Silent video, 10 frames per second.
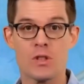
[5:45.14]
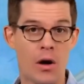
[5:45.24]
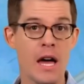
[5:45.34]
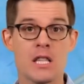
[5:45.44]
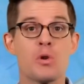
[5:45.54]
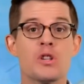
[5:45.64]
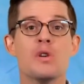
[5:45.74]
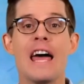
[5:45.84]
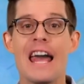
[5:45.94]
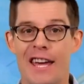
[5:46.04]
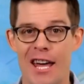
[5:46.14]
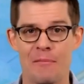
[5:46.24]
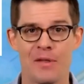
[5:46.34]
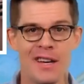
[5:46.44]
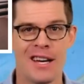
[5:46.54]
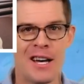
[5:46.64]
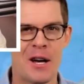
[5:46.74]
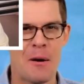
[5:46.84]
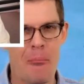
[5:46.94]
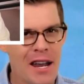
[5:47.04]
Okay, so we're doing that again.
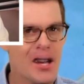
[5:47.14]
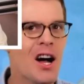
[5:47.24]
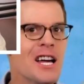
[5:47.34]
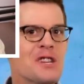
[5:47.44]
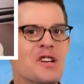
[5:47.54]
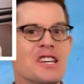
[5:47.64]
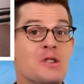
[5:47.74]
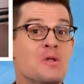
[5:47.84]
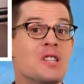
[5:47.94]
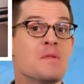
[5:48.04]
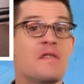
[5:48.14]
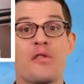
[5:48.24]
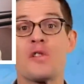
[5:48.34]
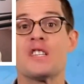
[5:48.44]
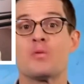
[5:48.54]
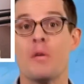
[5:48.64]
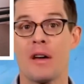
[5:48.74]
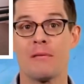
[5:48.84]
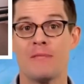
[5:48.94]
Mitochondria used to be free swimming.